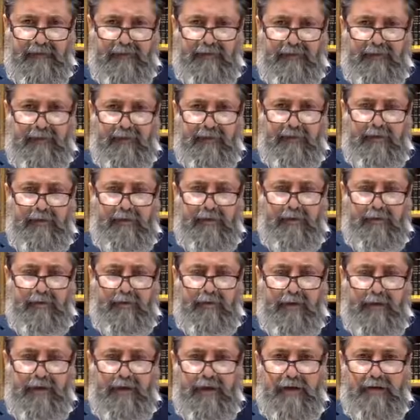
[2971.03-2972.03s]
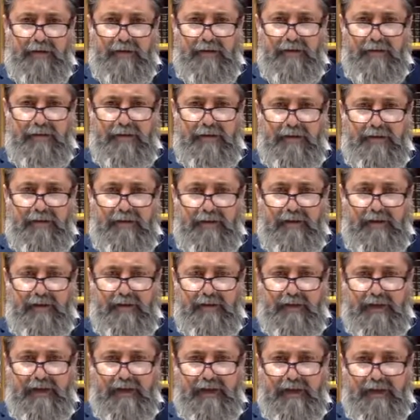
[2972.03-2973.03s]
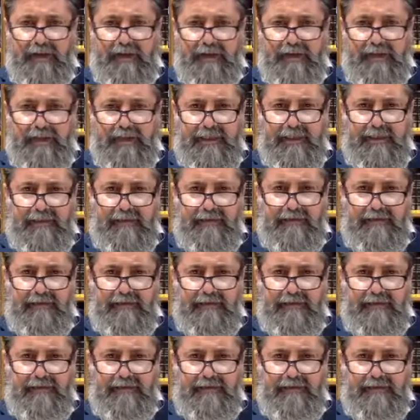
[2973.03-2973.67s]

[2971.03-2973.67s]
from him will come Rabbi Meir Baal HaNes.